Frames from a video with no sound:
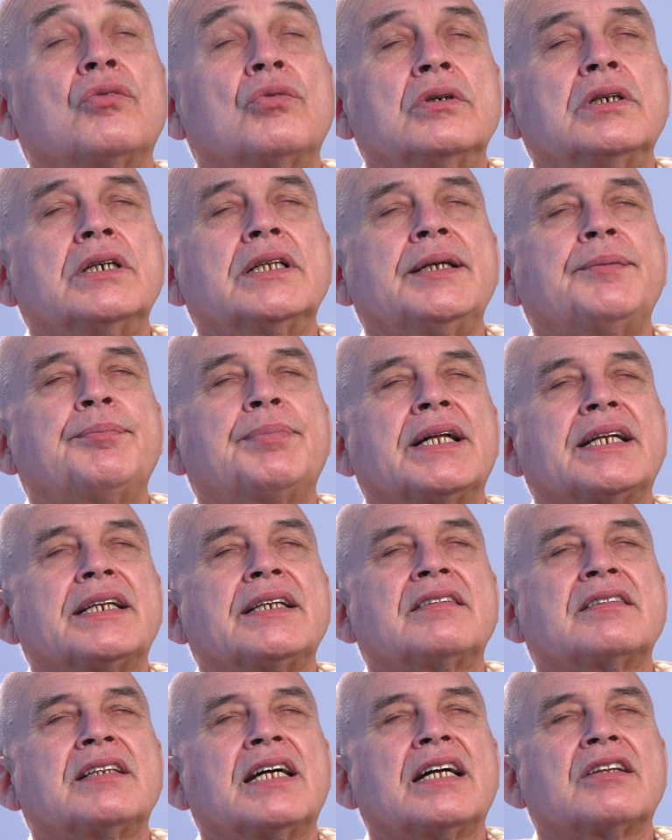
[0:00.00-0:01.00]
really bloody
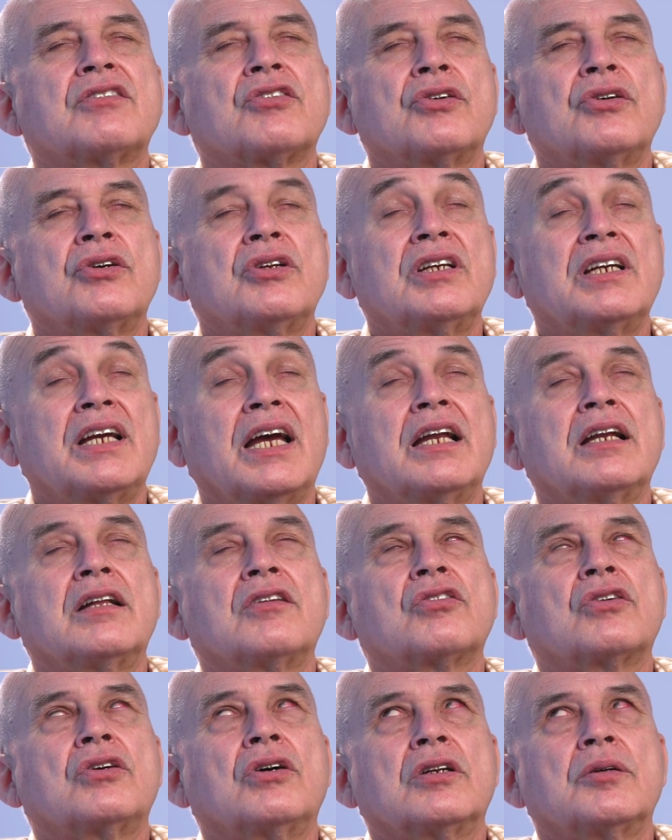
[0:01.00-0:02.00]
starts hurting and
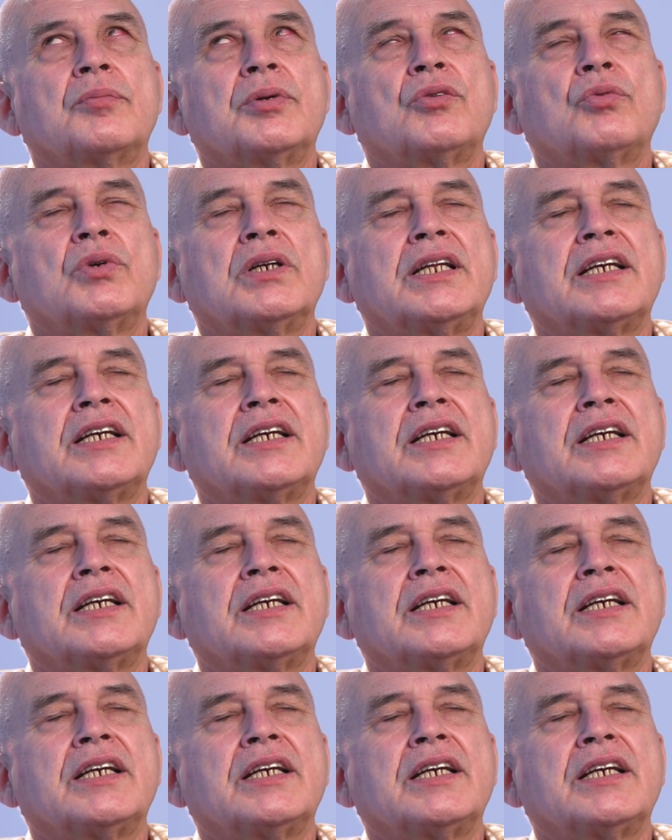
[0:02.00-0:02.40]
it's going to be really